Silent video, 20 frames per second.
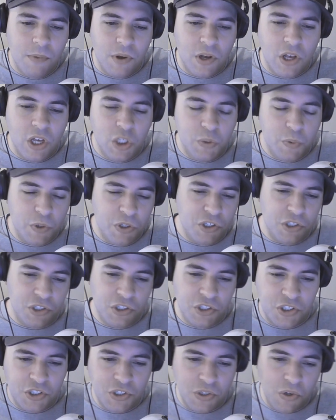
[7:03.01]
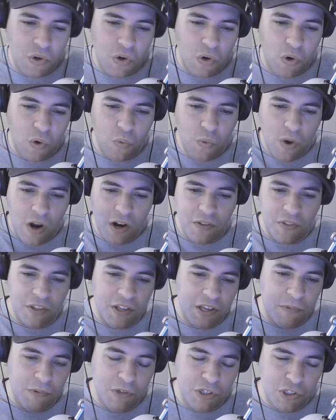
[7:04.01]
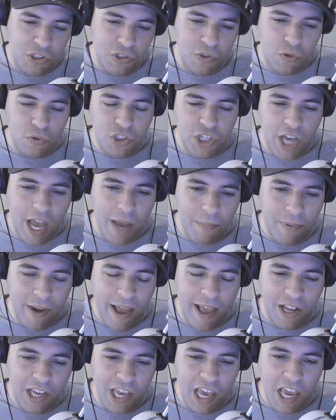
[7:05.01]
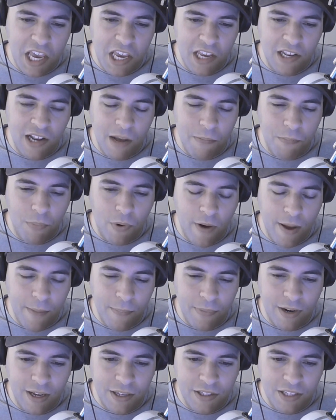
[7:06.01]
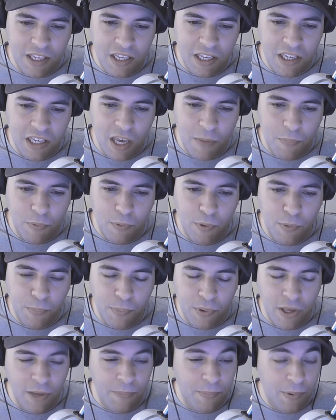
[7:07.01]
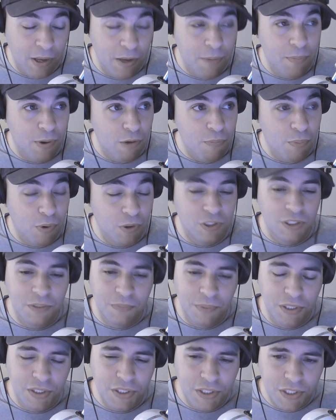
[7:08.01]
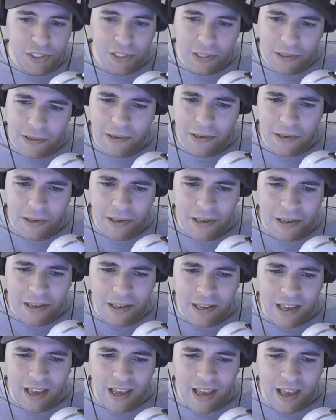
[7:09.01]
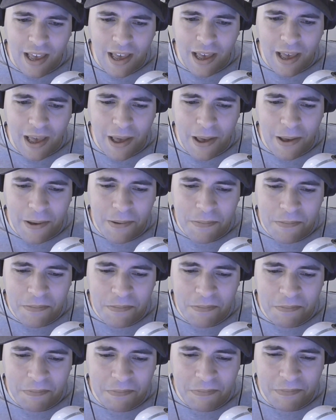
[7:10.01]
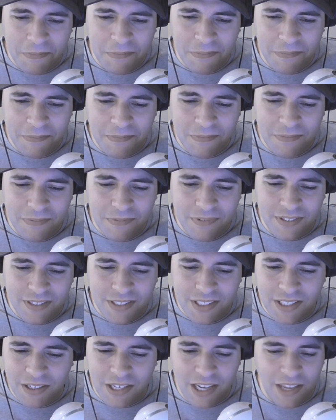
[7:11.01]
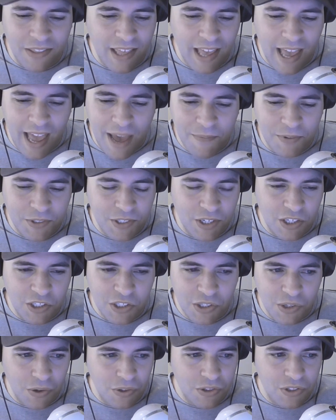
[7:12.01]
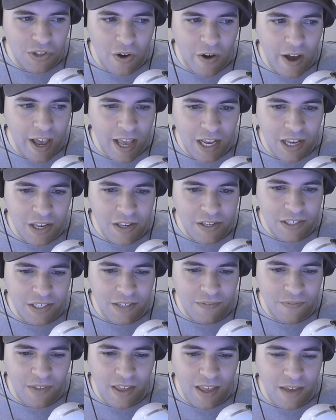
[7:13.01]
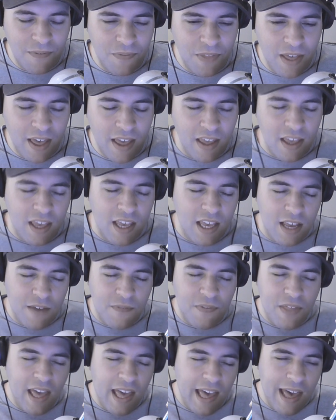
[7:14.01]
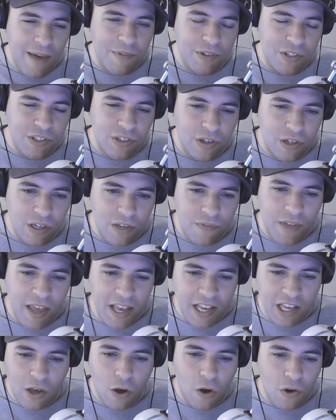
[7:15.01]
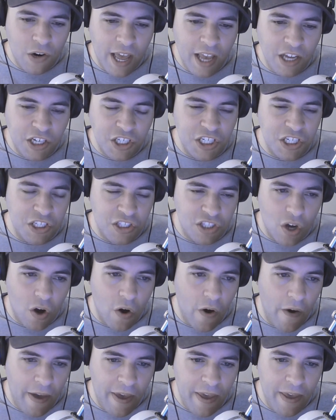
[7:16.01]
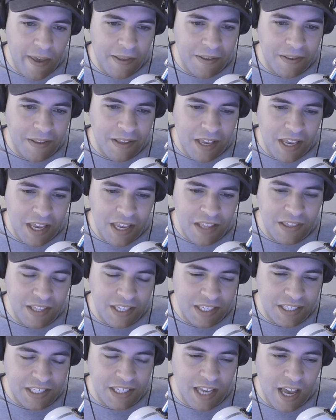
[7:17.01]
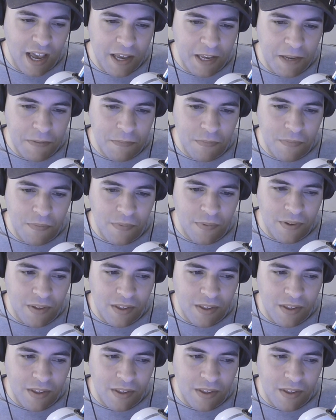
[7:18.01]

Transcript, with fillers: because we just saw one of the we just saw Jack Black get eaten up by a bloody hippopotamus um, so can their avatars not die? Because if that if that if their avatar if they can't actually die in this game,